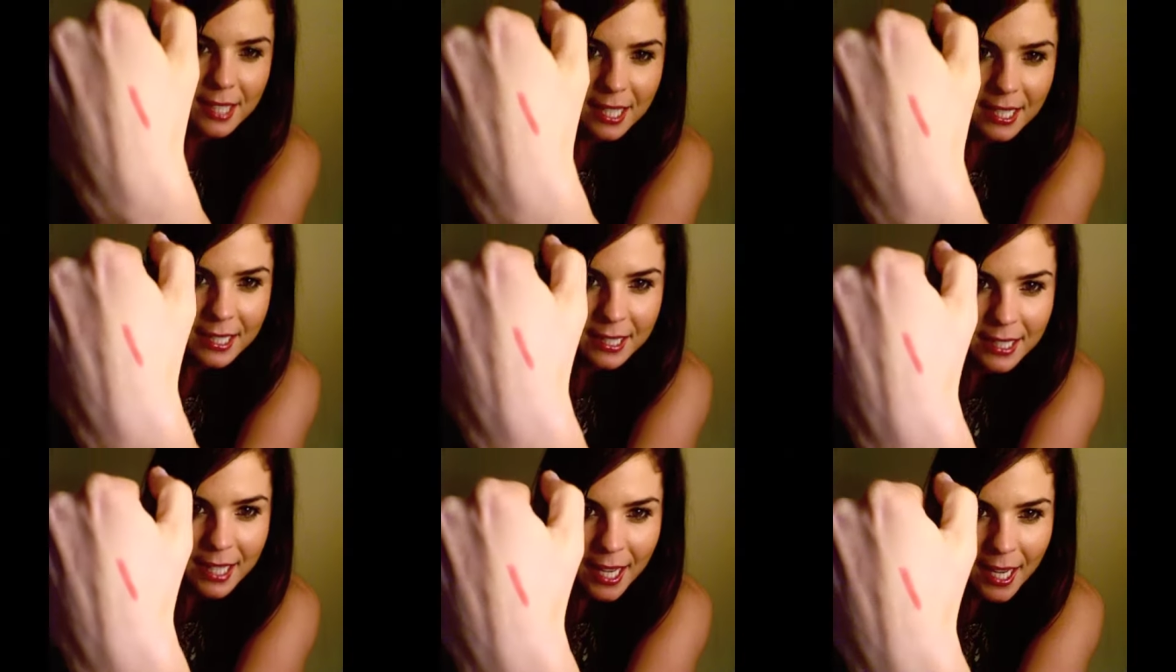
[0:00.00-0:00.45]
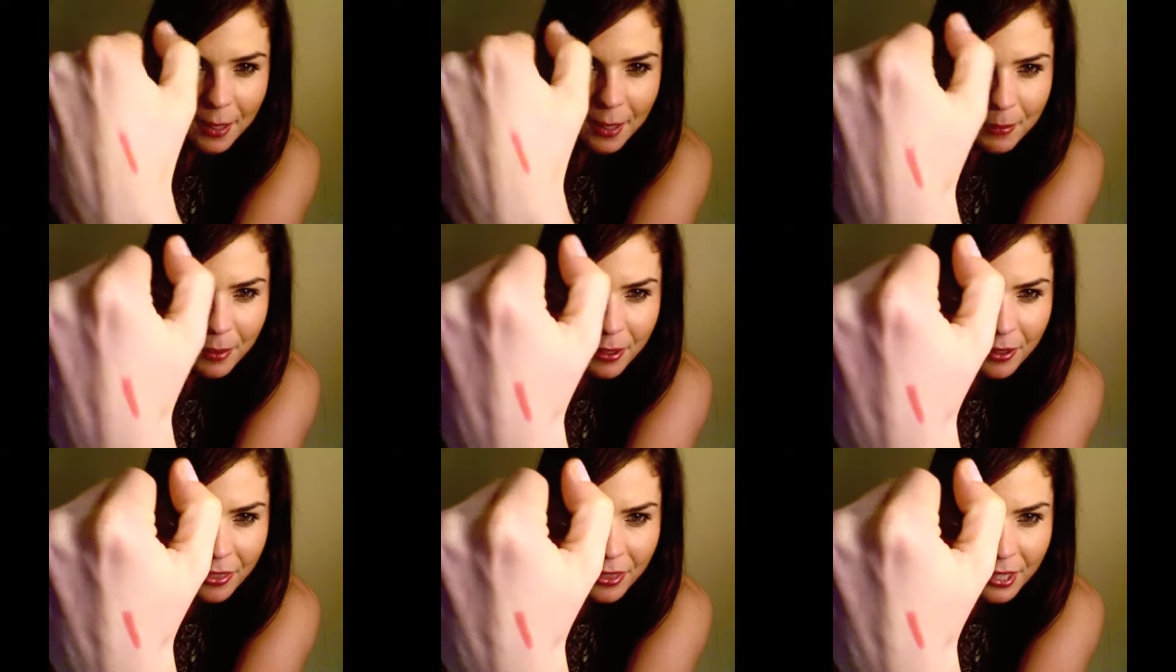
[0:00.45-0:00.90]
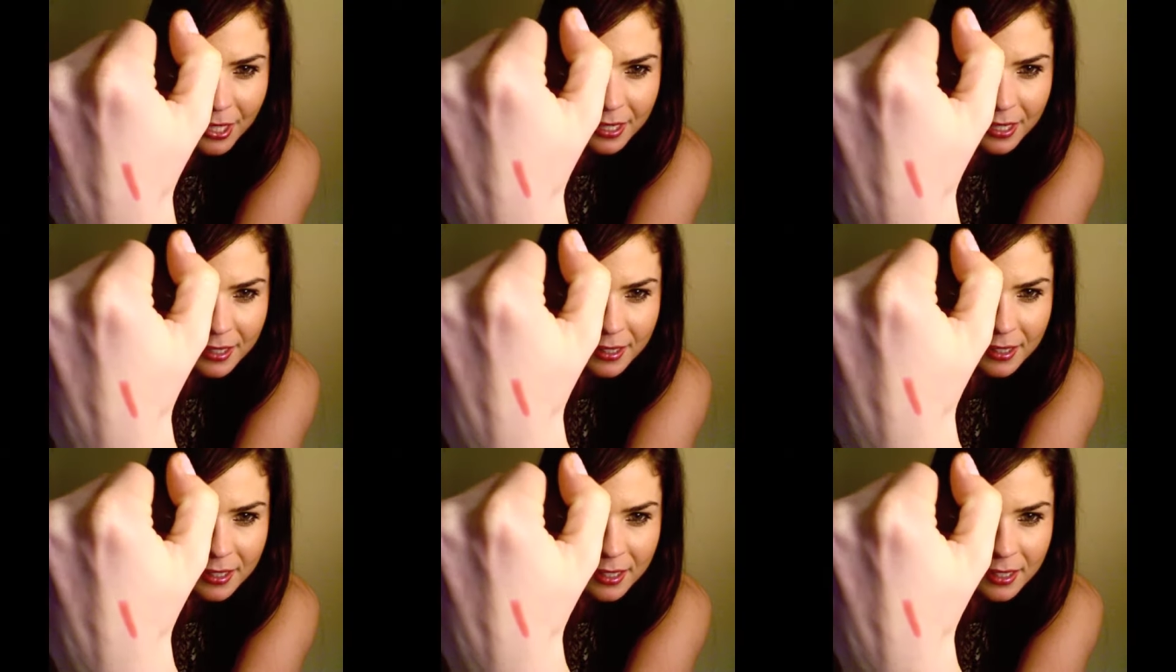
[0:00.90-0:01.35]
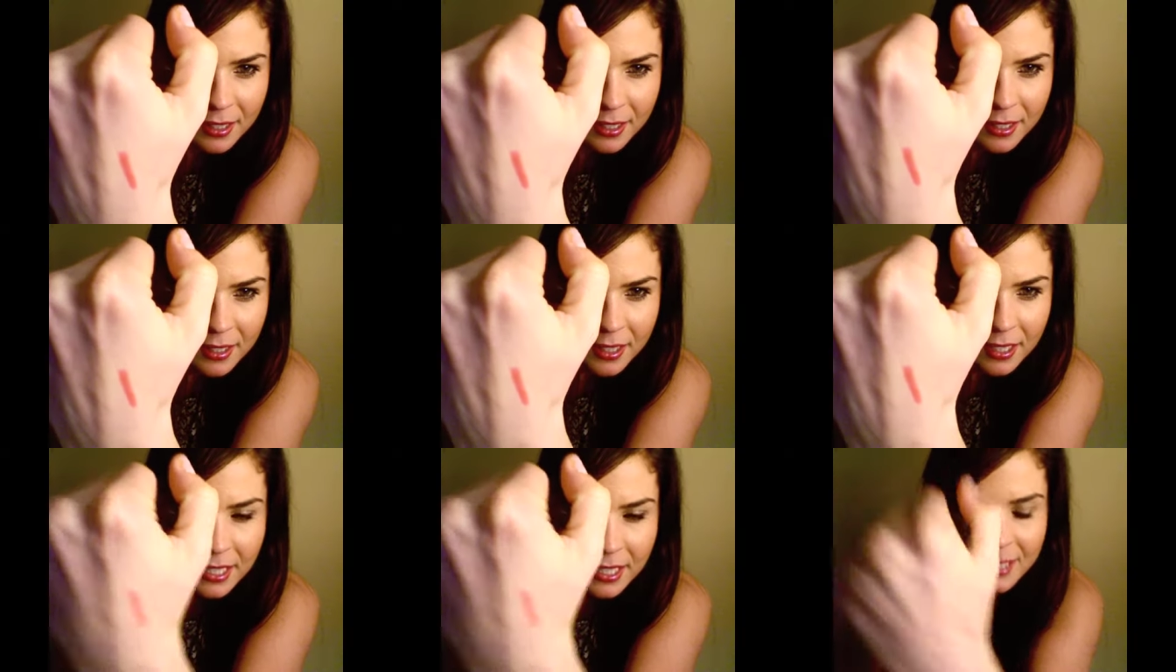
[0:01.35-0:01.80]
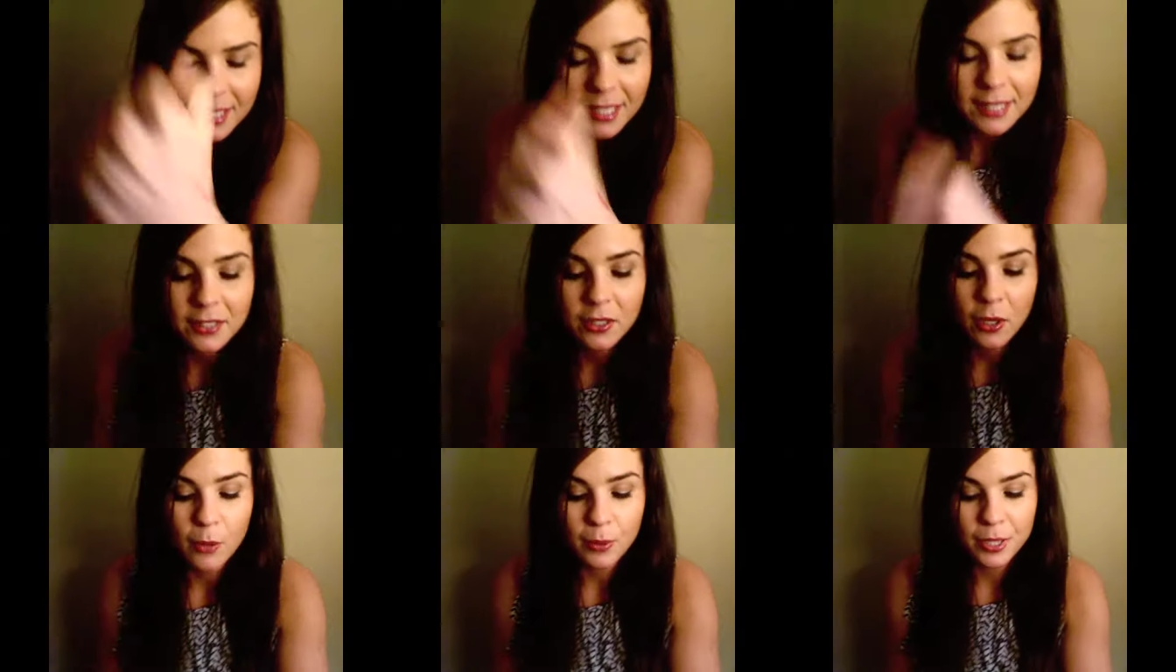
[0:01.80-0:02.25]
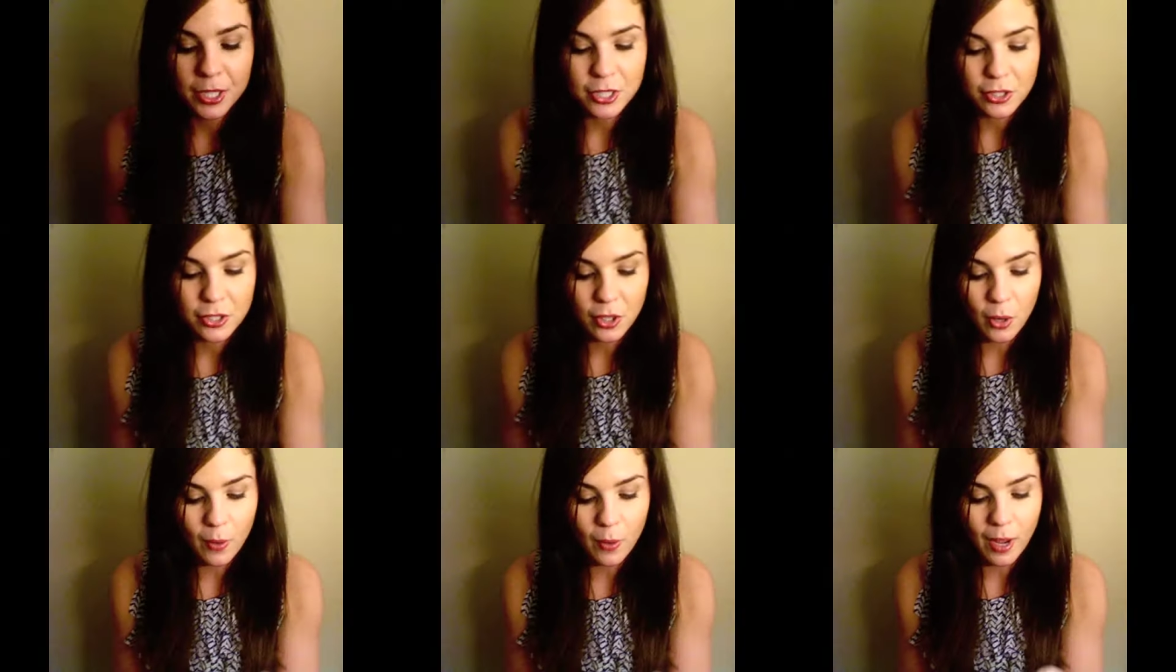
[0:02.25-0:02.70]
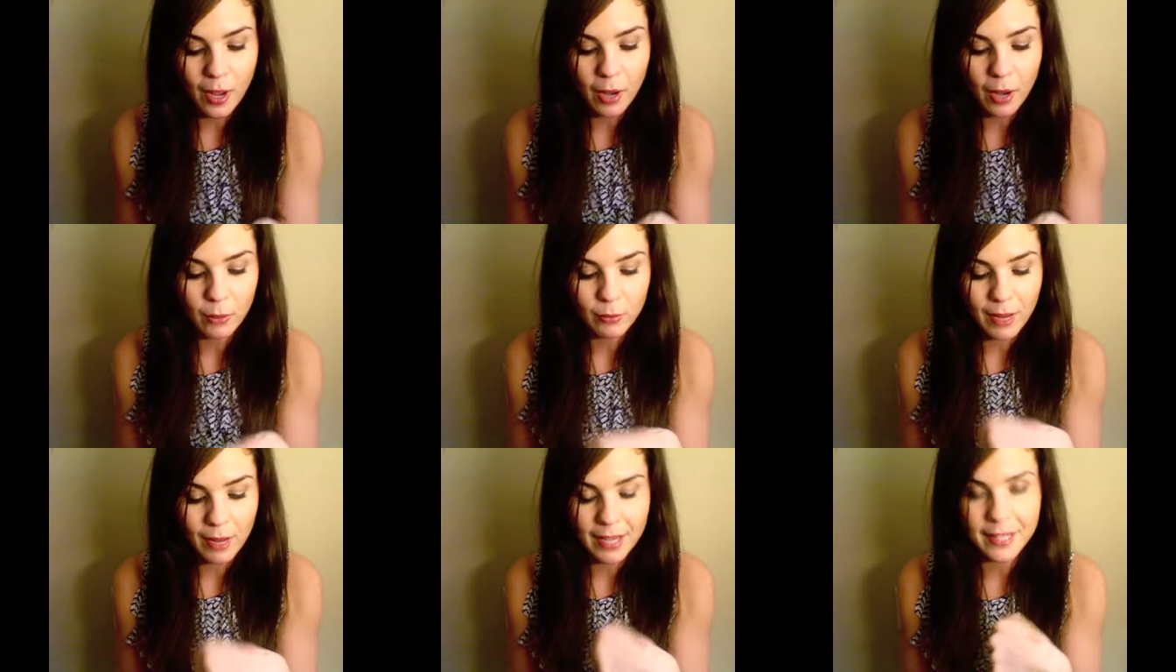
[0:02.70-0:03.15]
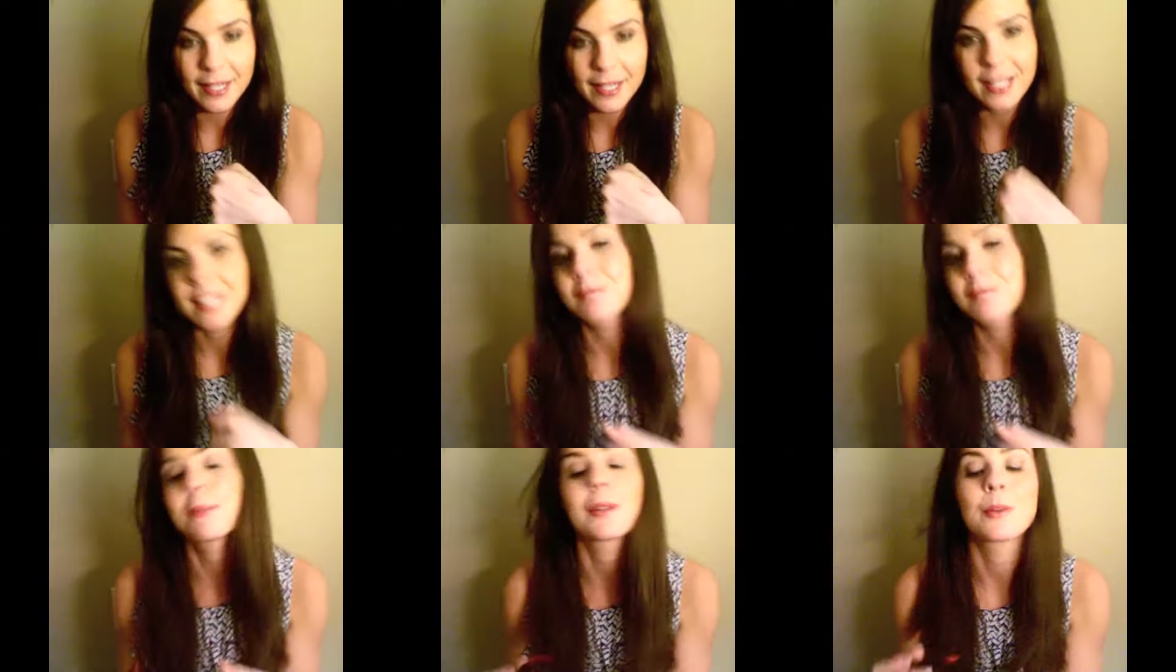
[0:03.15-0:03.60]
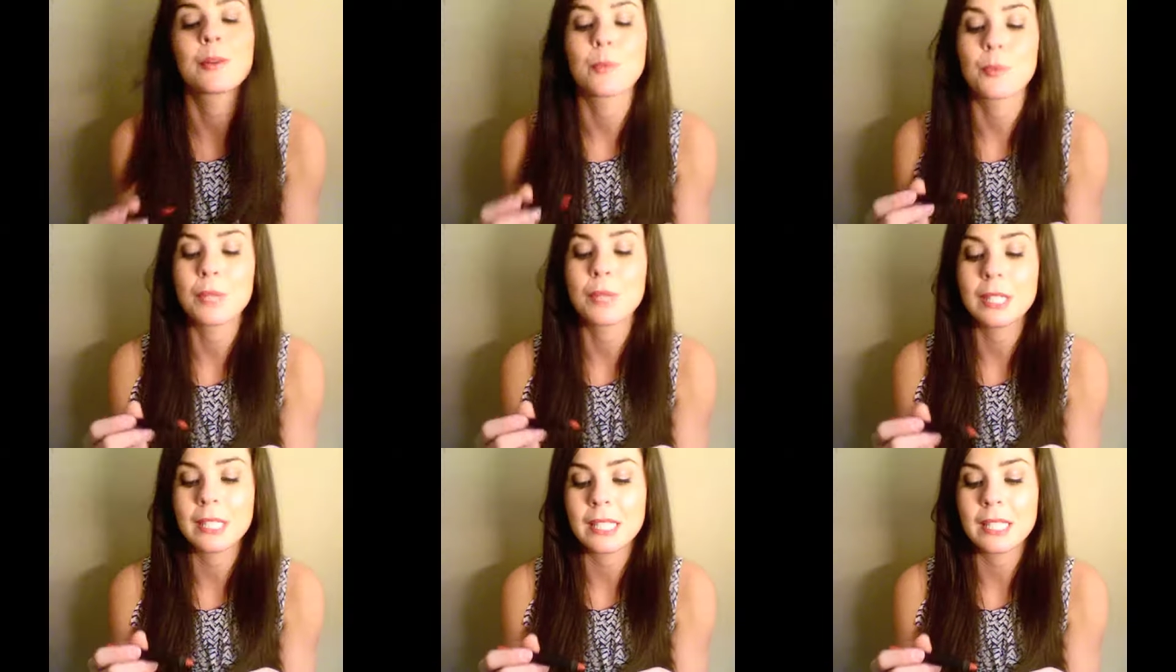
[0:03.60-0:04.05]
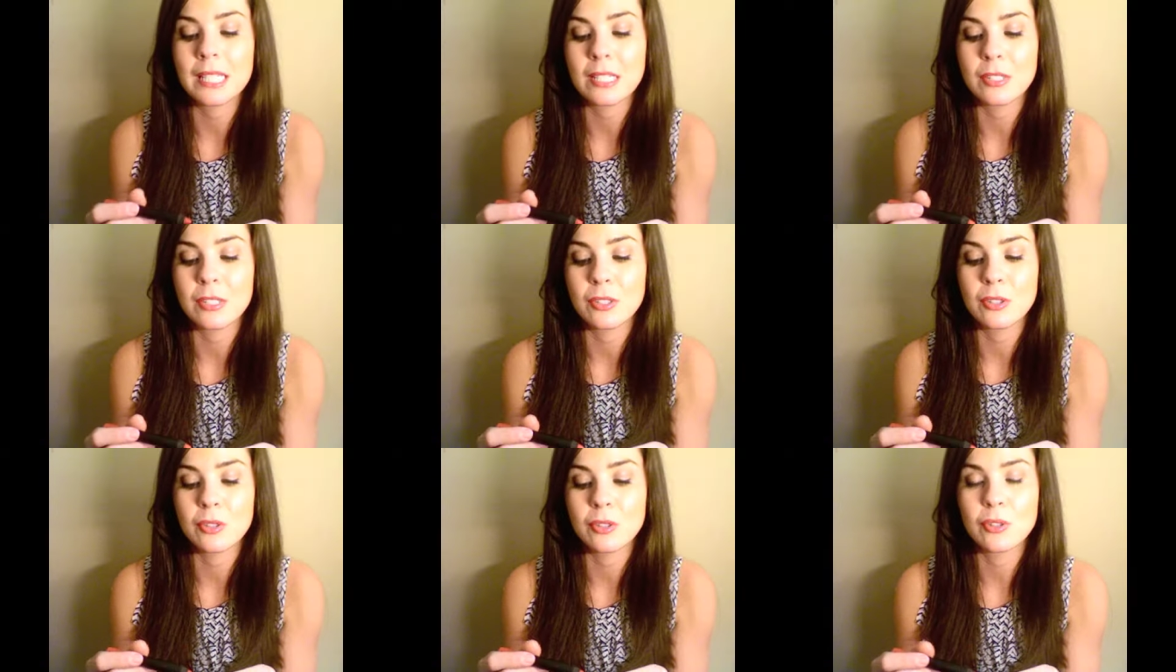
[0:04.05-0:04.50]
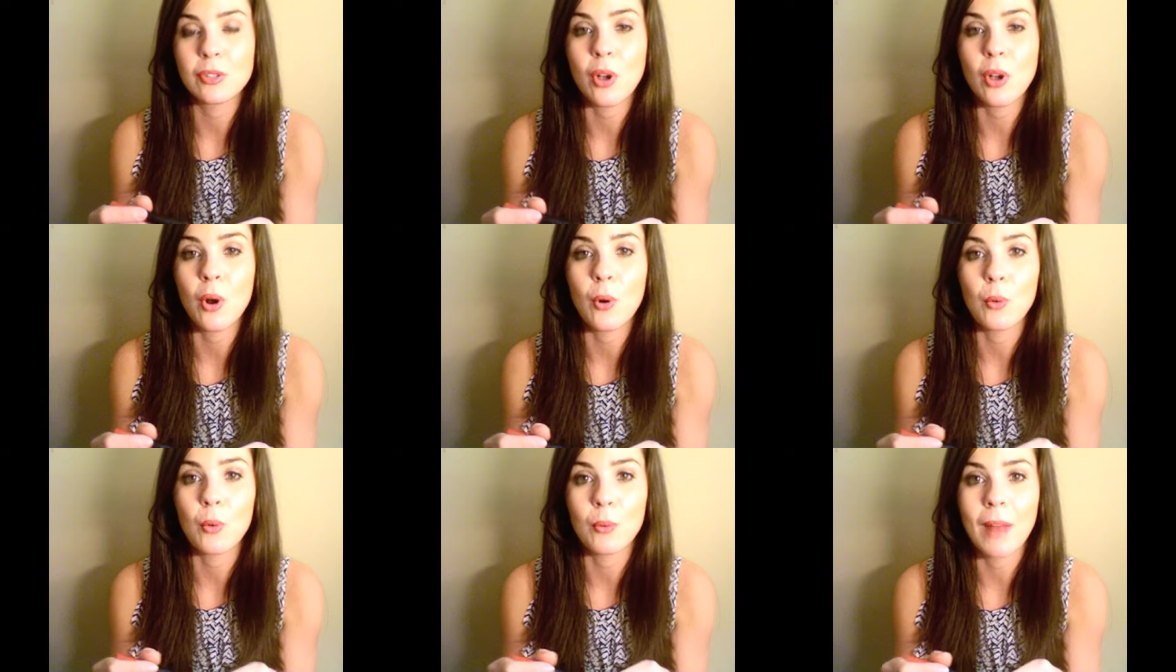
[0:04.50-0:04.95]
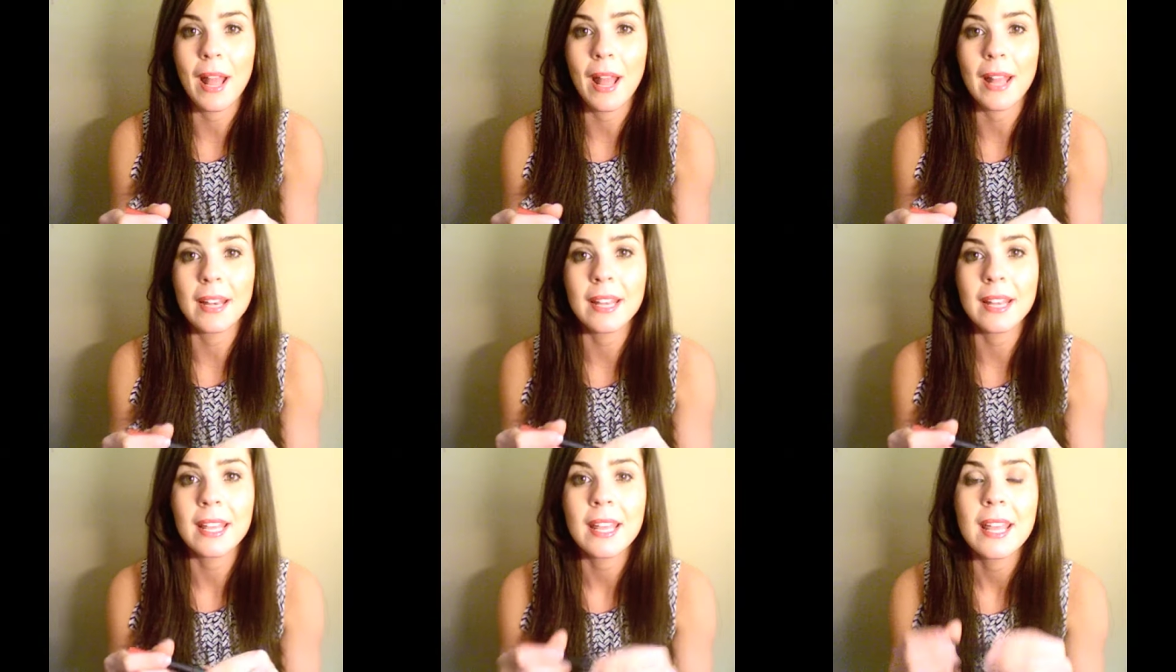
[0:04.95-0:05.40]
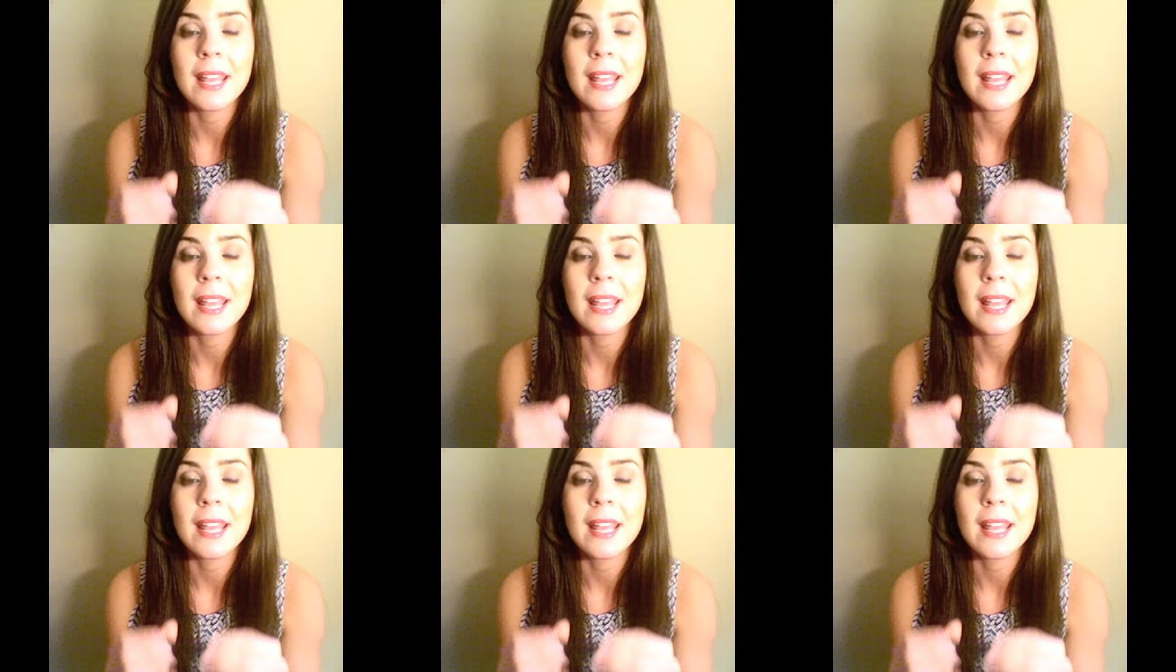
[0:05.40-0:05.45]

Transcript: like camera thing doesn't always show how red it is, but it really is so red.